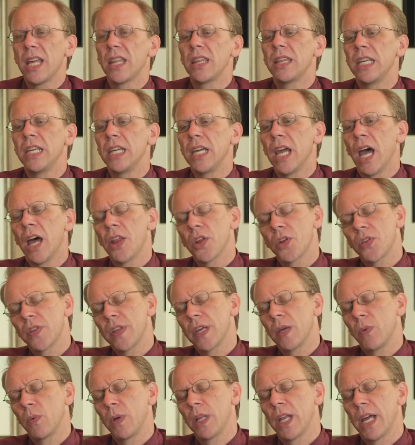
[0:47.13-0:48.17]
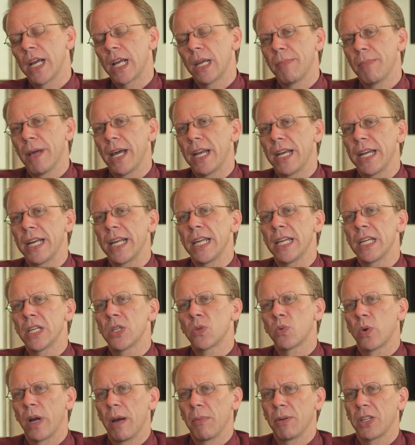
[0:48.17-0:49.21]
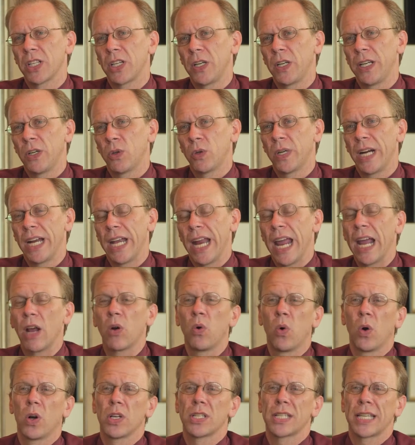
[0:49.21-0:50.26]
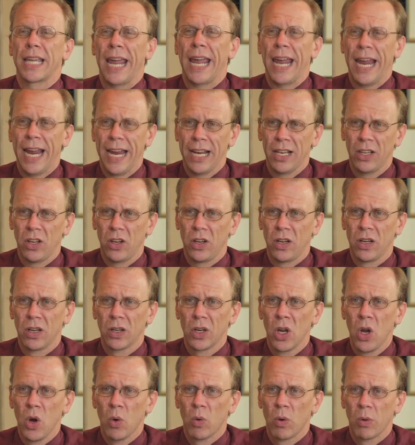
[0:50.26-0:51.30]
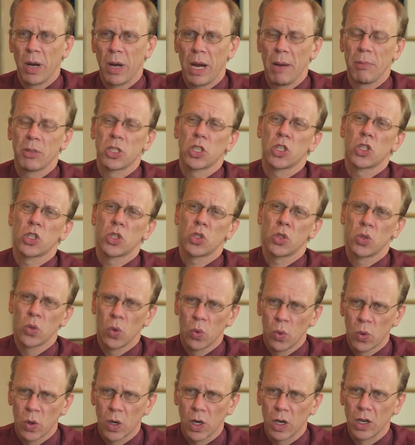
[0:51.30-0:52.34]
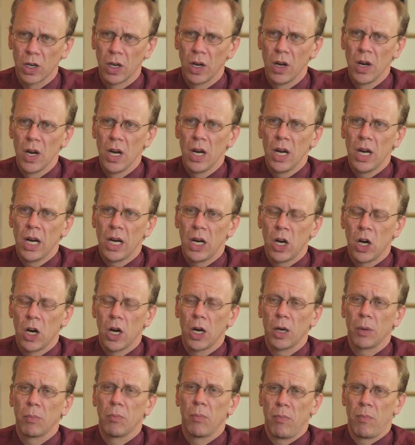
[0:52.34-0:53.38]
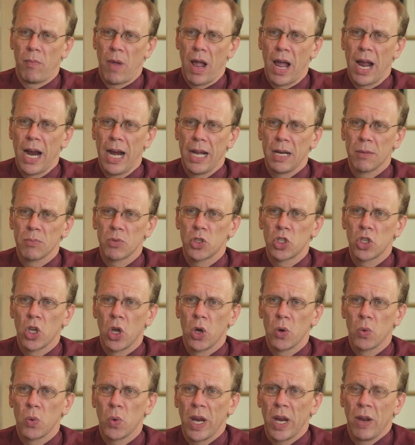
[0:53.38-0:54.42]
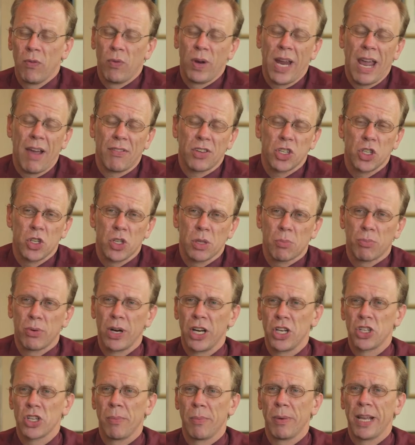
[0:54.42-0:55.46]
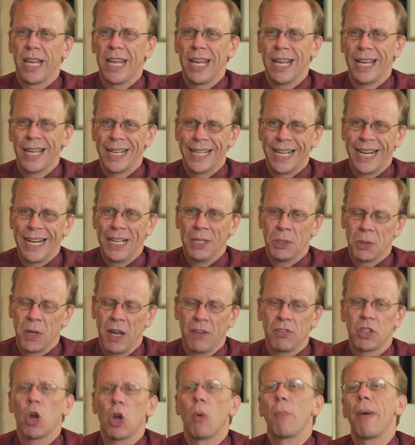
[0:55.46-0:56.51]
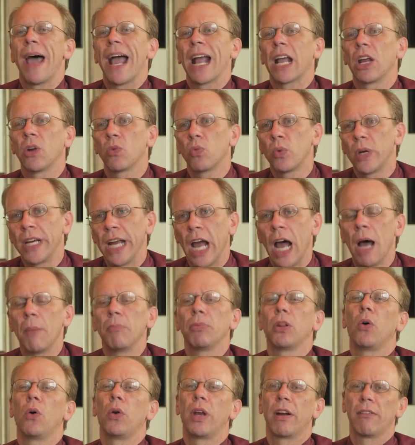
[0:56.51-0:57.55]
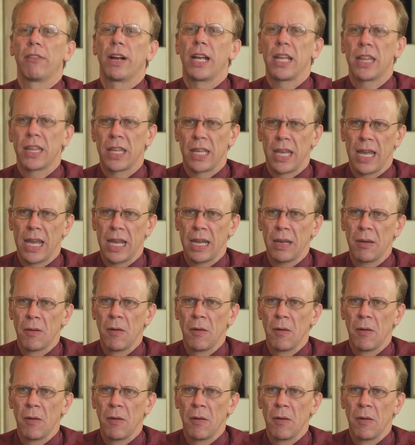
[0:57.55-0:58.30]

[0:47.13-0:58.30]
The other thing we like about it is we're able to create a course catalog where we're able to store our items so if we have to do the print job again, I don't have to go back and re upload everything.